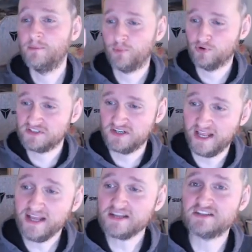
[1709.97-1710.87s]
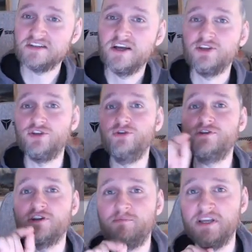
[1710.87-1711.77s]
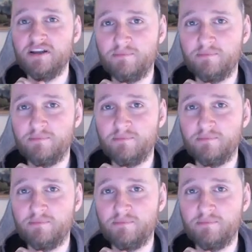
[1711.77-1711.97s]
person X, you should be in